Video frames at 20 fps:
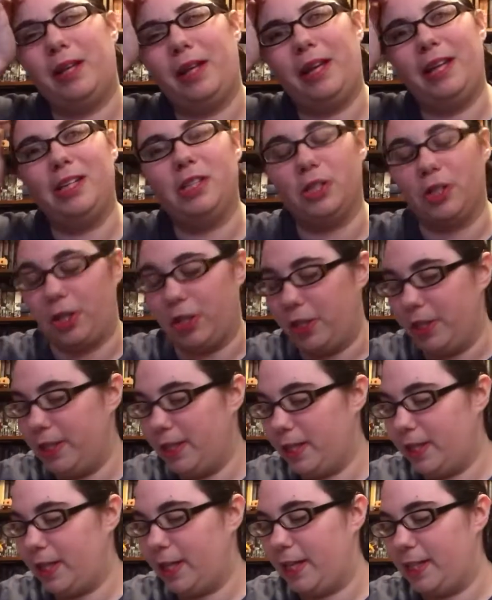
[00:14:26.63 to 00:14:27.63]
It's
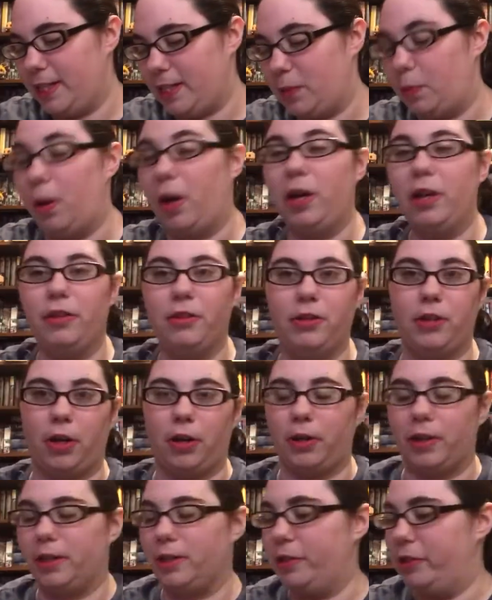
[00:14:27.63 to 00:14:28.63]
good. It's part of the
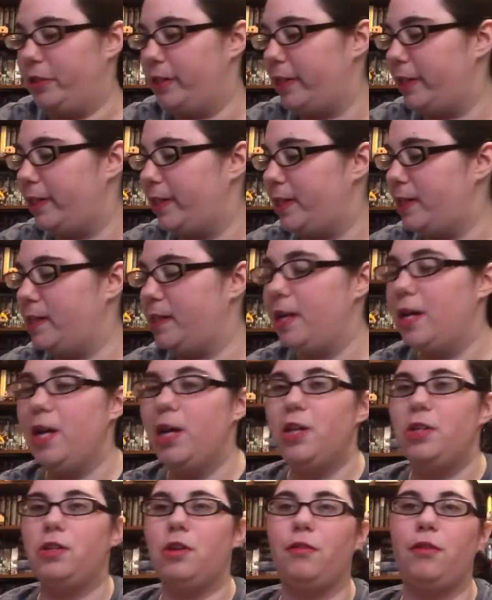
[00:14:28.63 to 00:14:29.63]
Dark Hunter series.
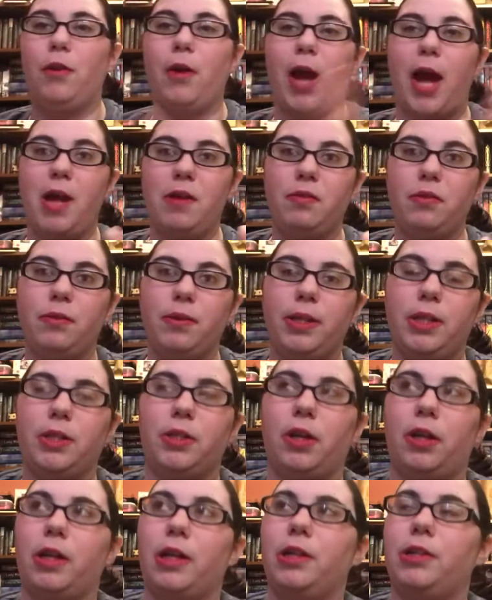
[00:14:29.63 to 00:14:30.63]
So if you haven't read the
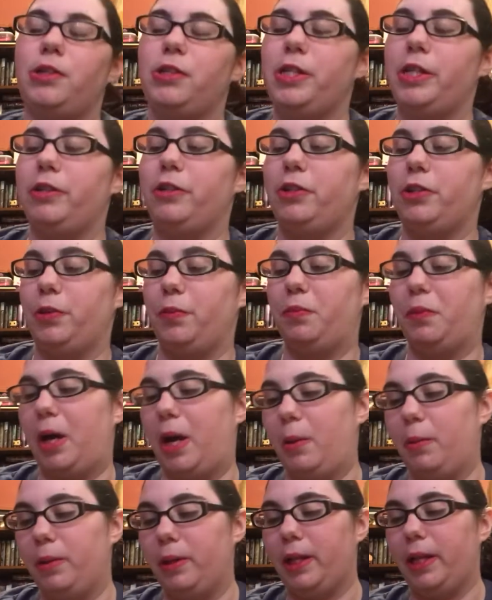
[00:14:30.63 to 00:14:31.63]
Dark Hunter series, you
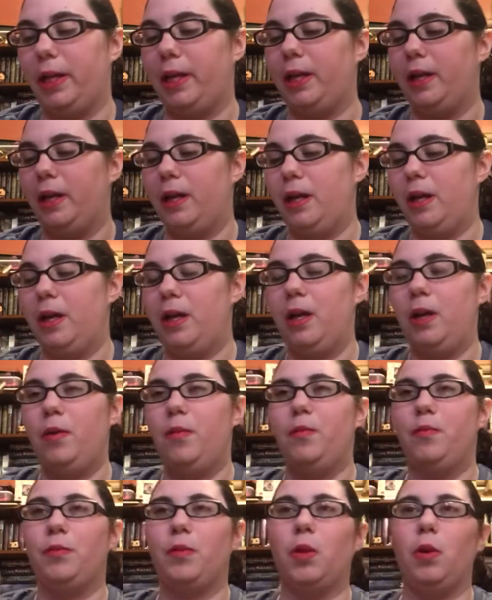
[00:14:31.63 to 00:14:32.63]
probably
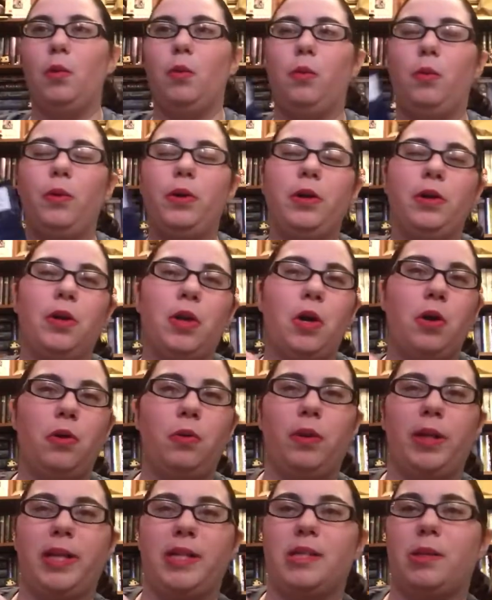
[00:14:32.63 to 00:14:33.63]
wouldn't
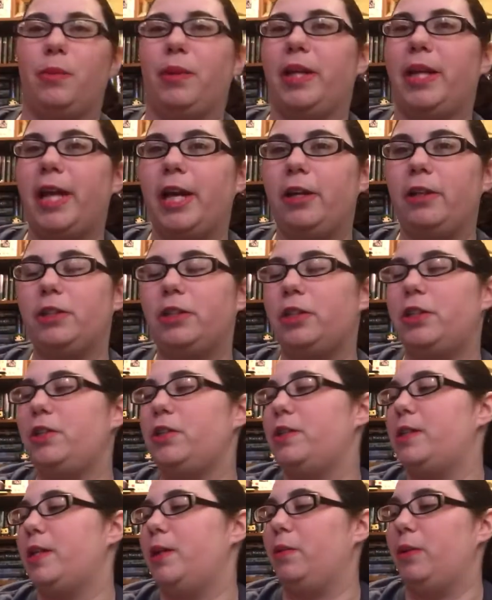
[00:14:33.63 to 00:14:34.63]
know, some of the
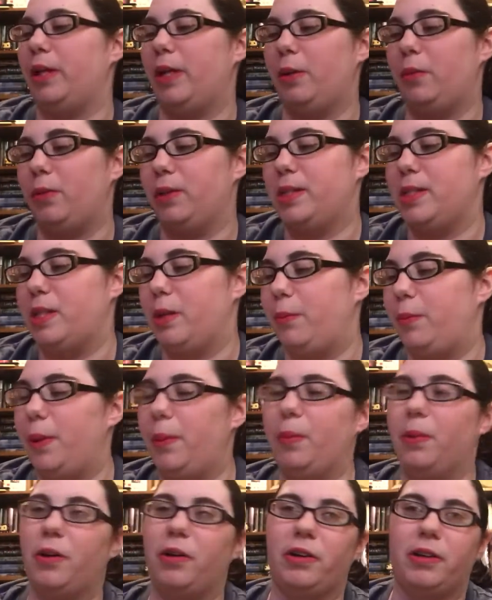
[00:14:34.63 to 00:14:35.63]
characters and, what some
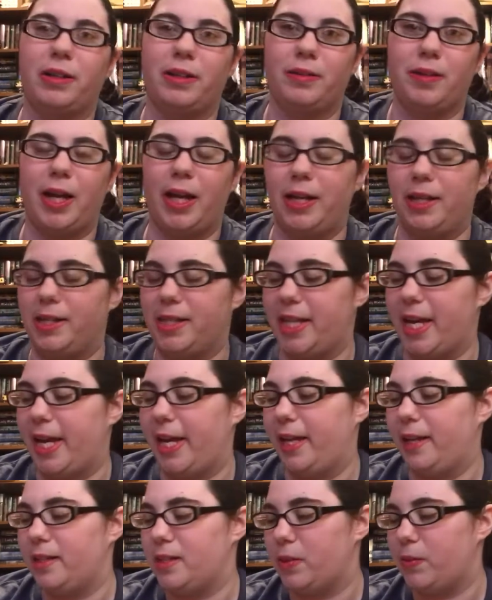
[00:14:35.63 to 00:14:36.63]
people are kind of
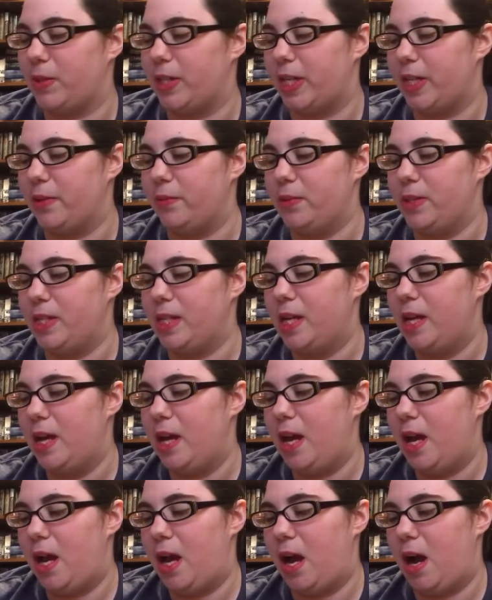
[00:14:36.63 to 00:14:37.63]
saying sometimes.
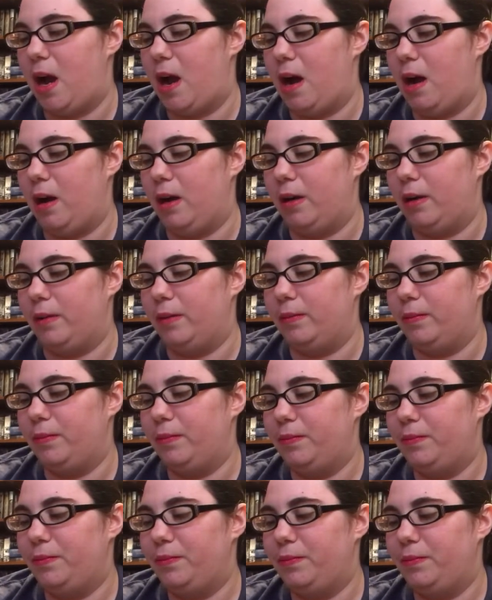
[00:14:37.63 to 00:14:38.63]

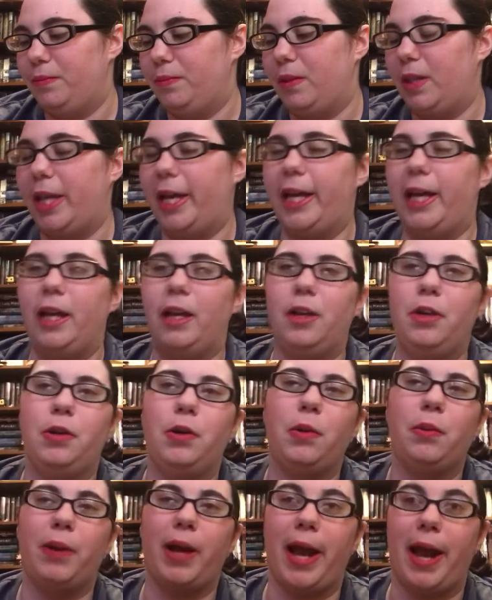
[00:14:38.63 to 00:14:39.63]
You
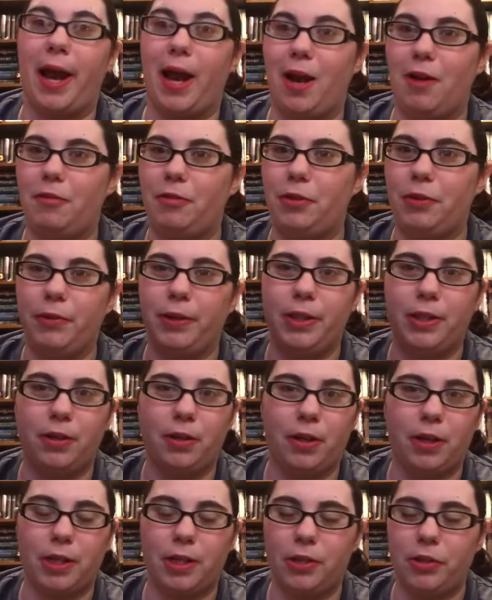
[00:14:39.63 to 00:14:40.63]
don't have to read the
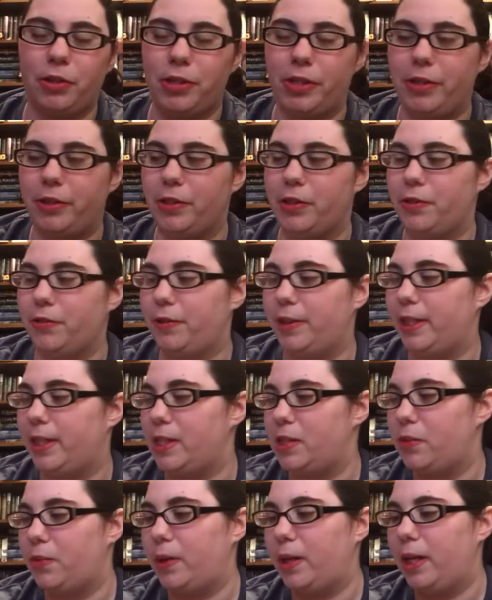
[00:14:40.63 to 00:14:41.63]
Dark Hunter series to read
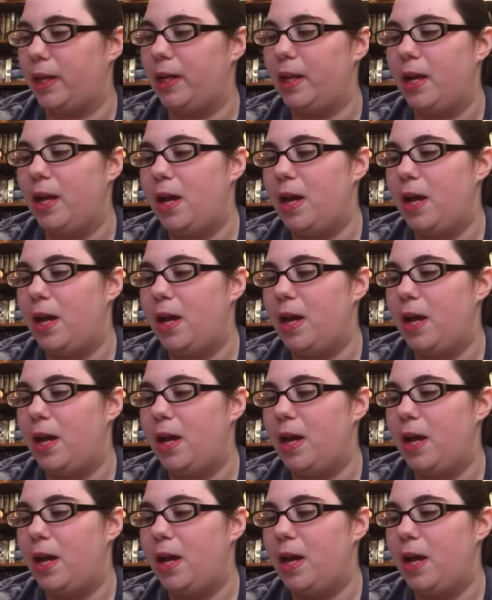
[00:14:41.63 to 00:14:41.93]
this one,